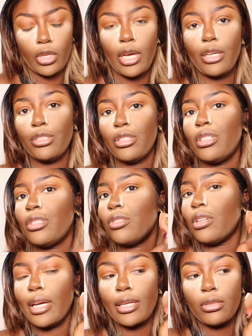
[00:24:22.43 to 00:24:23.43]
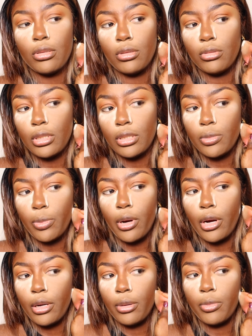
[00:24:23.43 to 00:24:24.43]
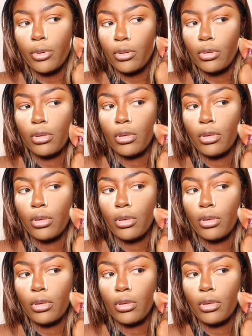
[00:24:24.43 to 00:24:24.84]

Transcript: I usually don't like to do this part, but